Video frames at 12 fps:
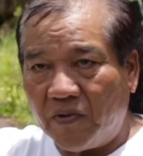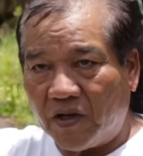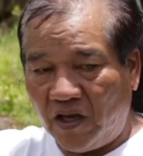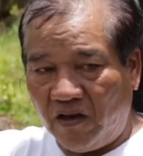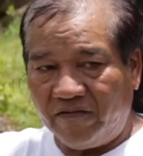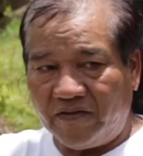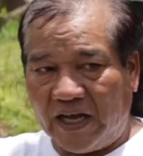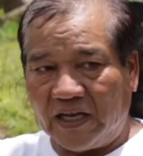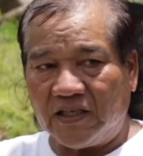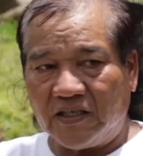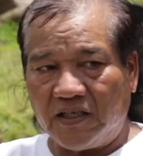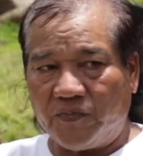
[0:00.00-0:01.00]
but if
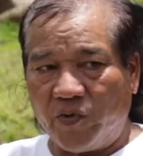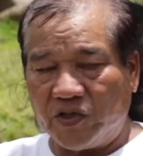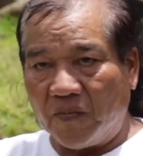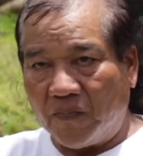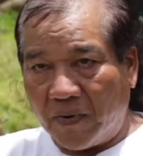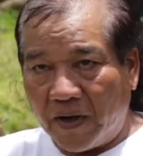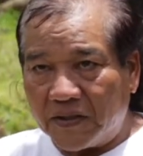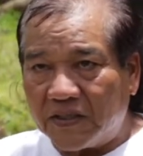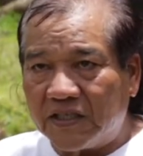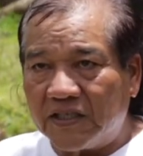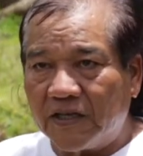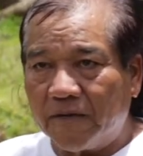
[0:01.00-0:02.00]
that is put in
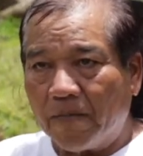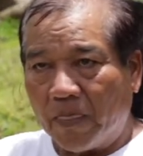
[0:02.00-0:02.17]
place